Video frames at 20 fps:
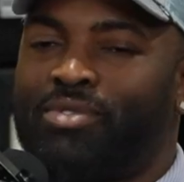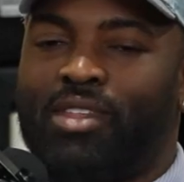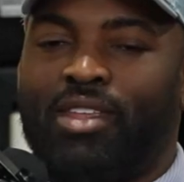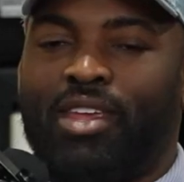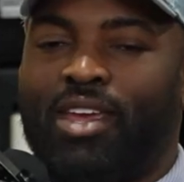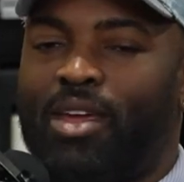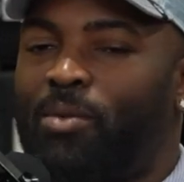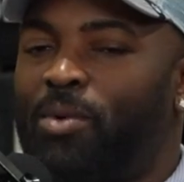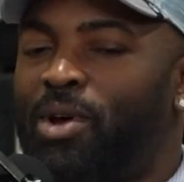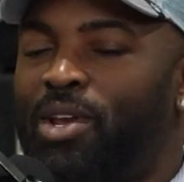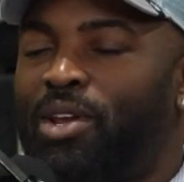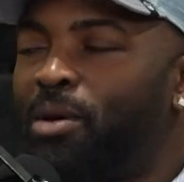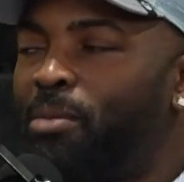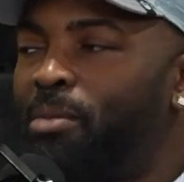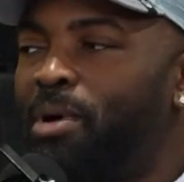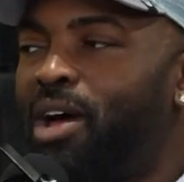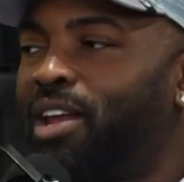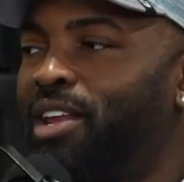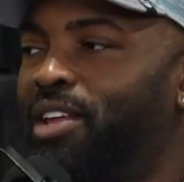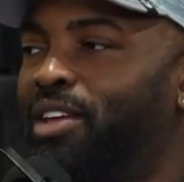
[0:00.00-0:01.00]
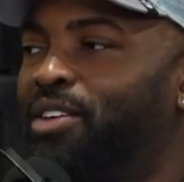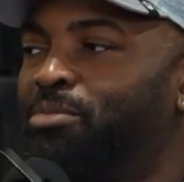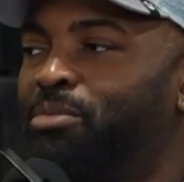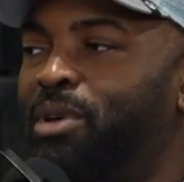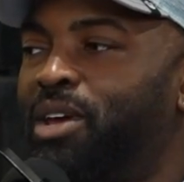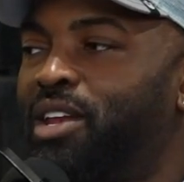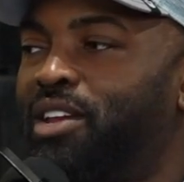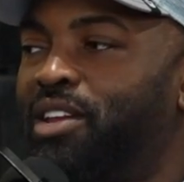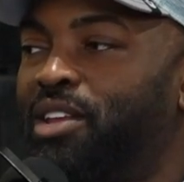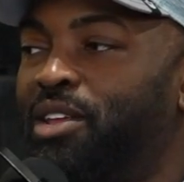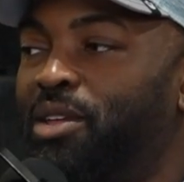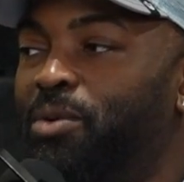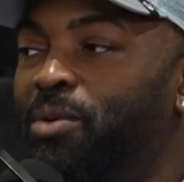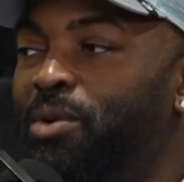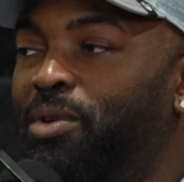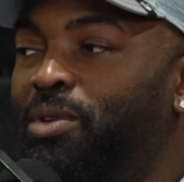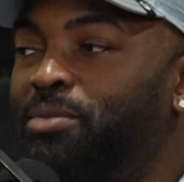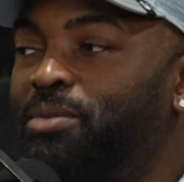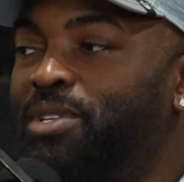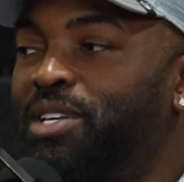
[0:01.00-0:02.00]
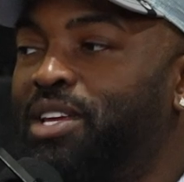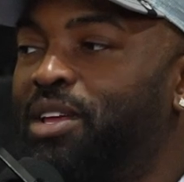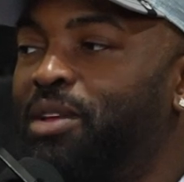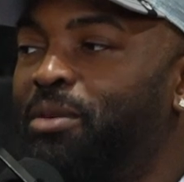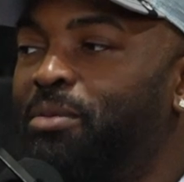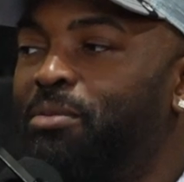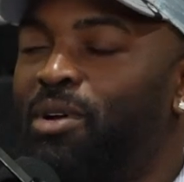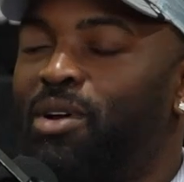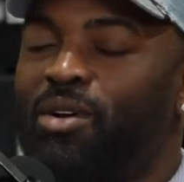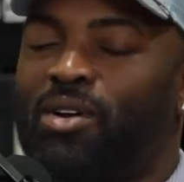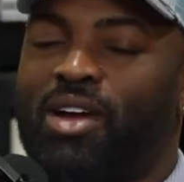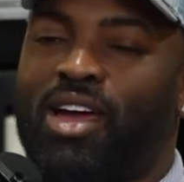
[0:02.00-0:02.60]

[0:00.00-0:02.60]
it wasn't nobody else better than you on the team, bro.